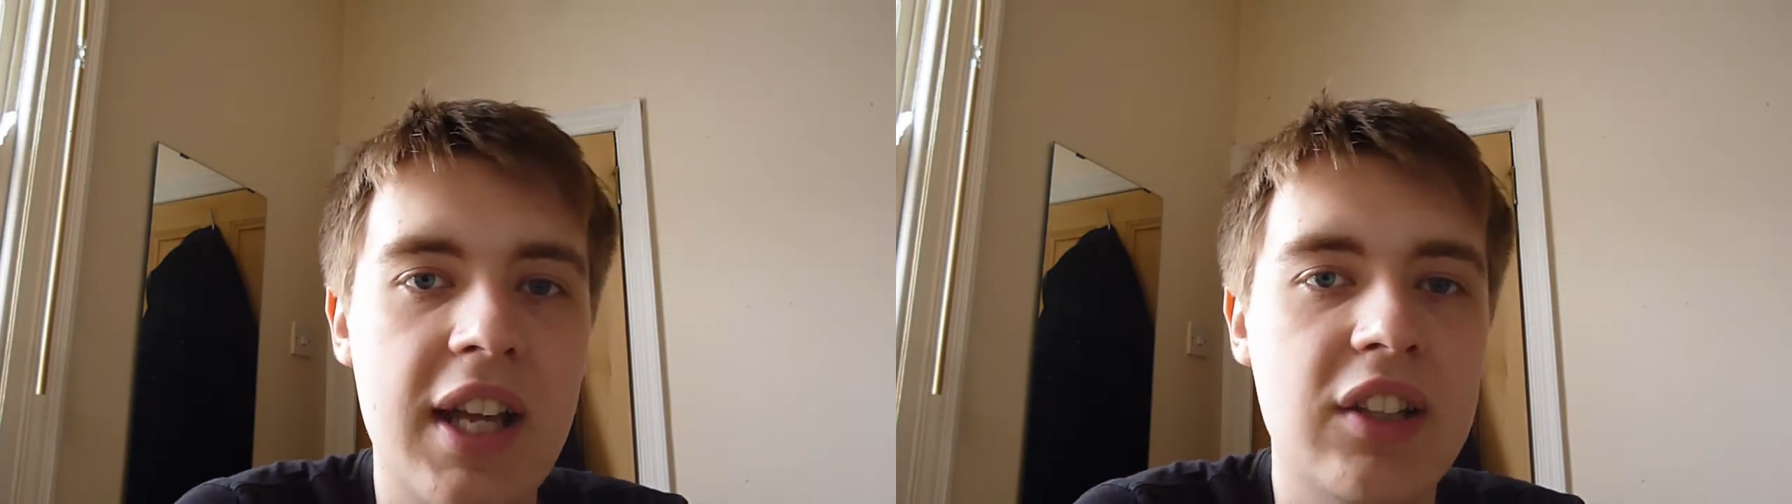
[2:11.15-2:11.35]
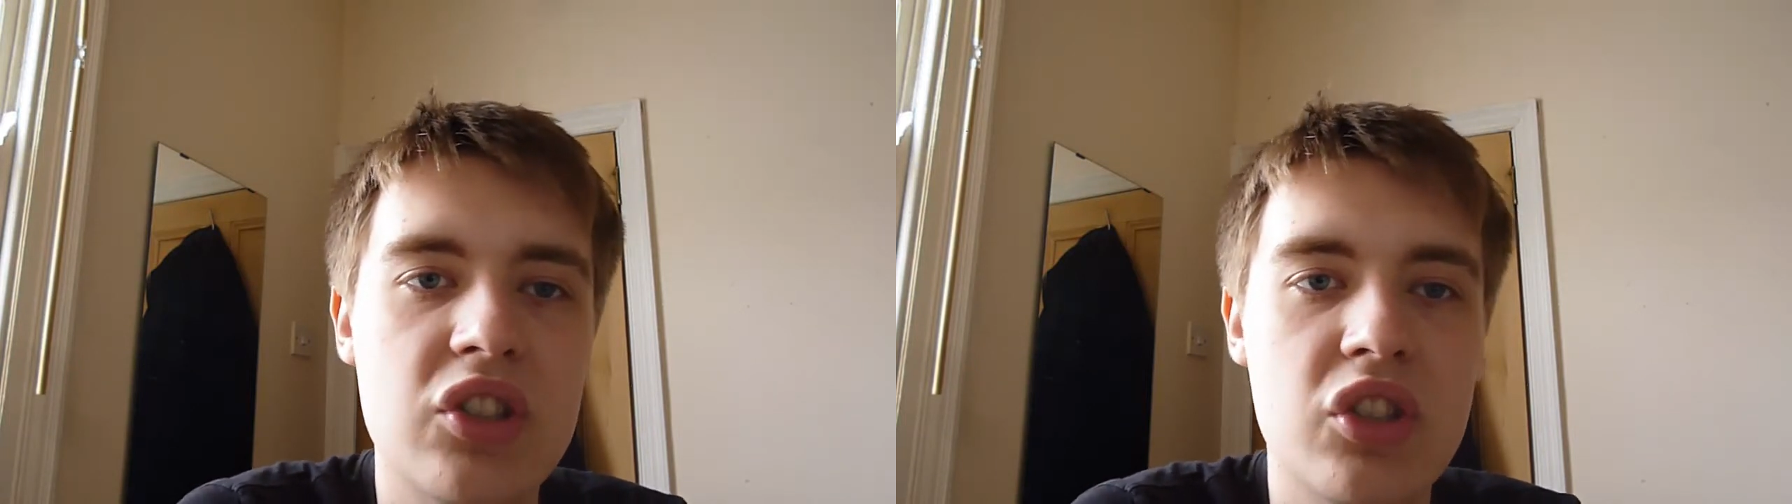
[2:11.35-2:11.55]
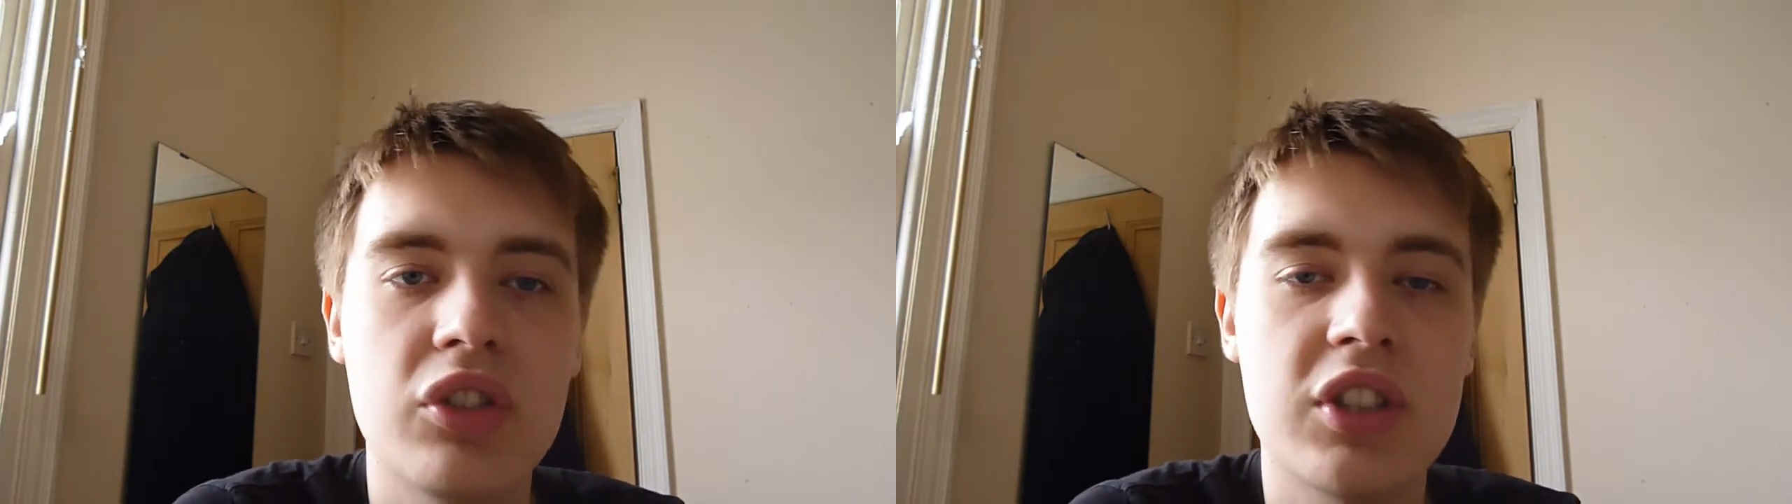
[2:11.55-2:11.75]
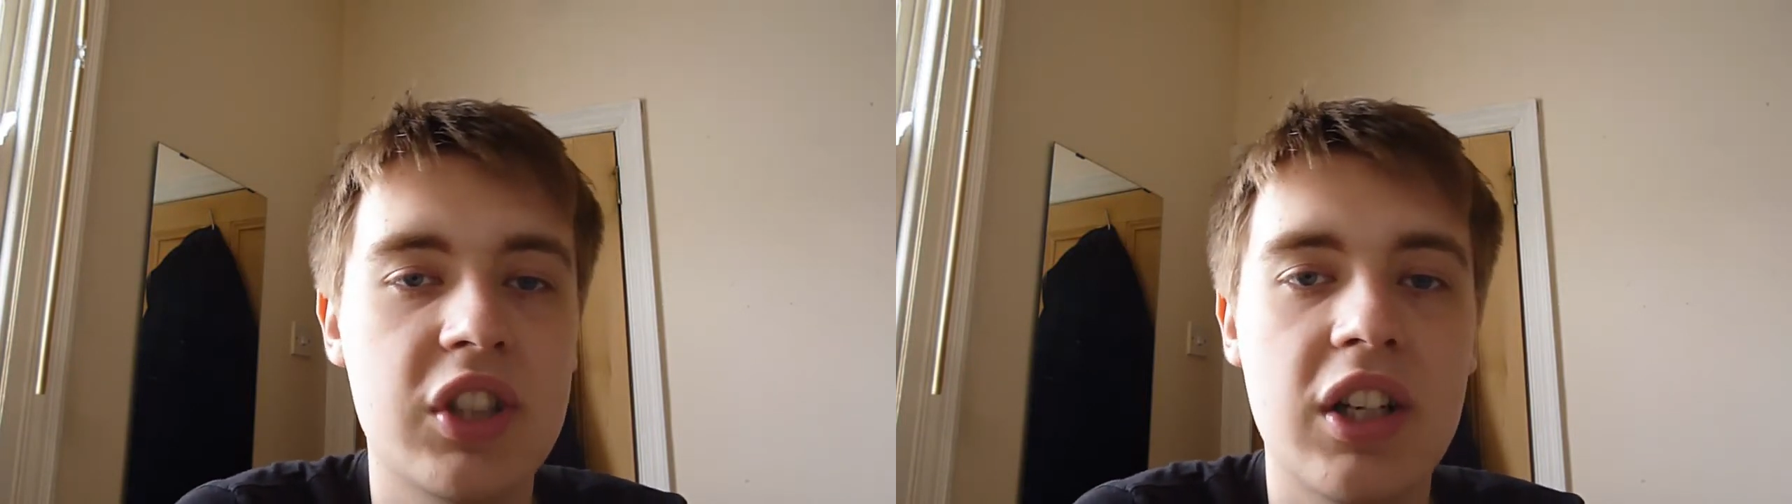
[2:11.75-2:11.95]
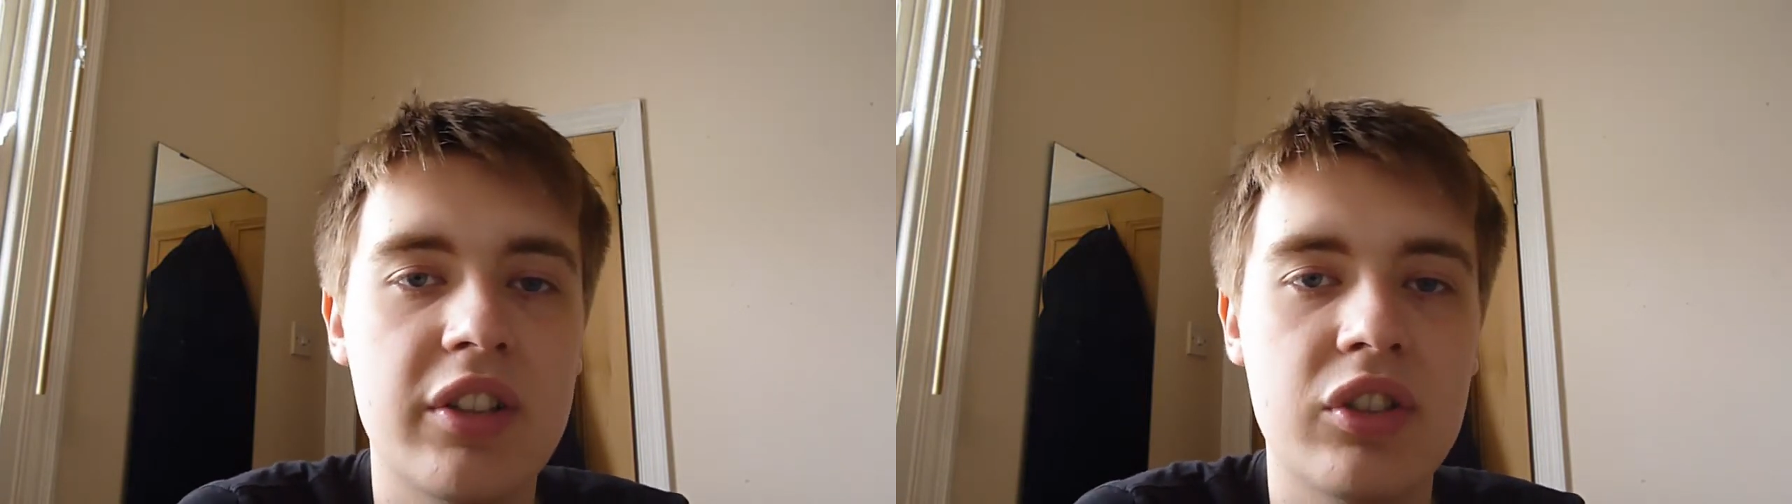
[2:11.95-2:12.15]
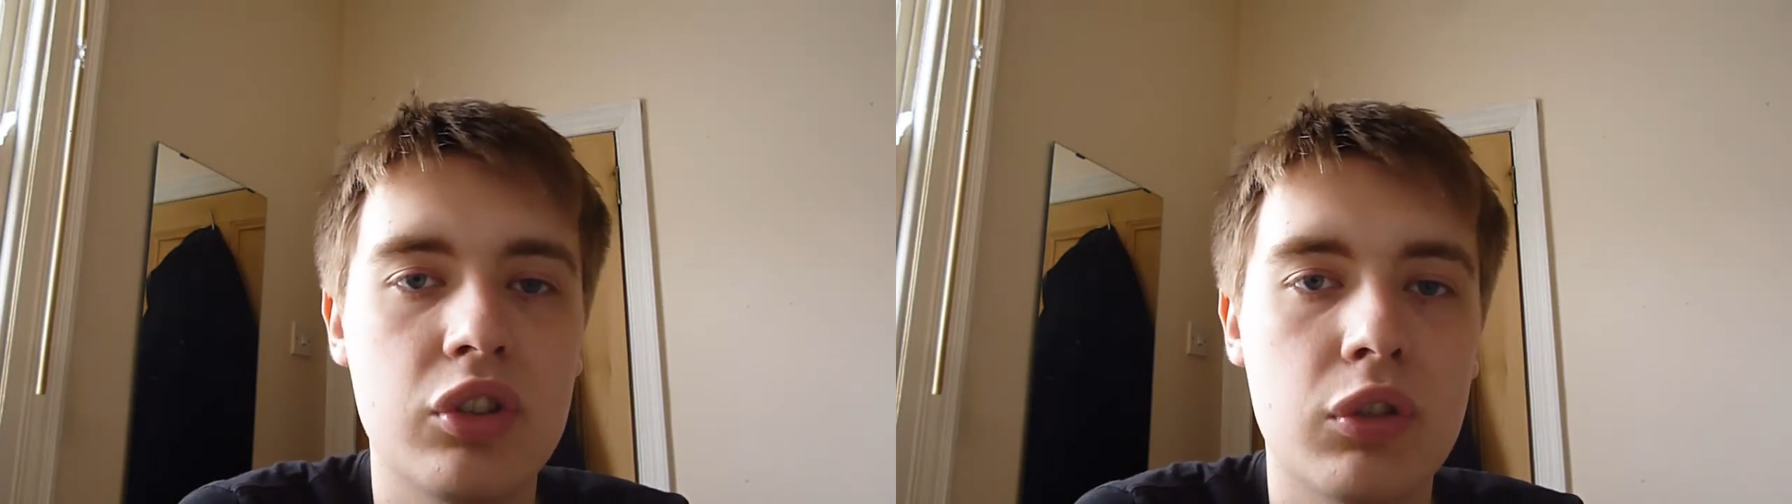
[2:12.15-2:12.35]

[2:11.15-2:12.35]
hand because you don't discard on